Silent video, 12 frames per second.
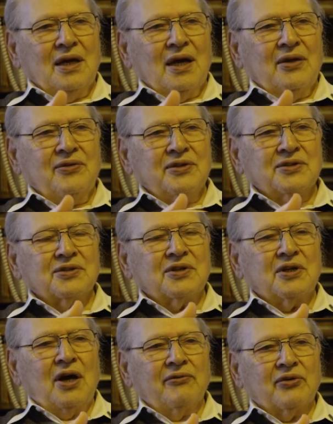And this
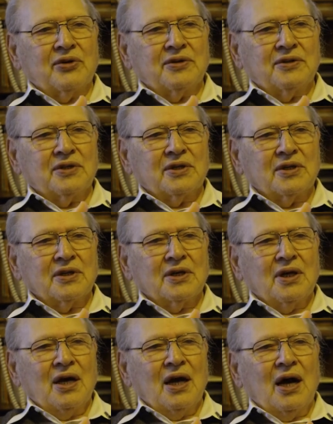governed
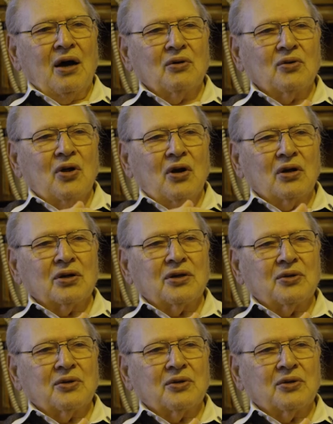how long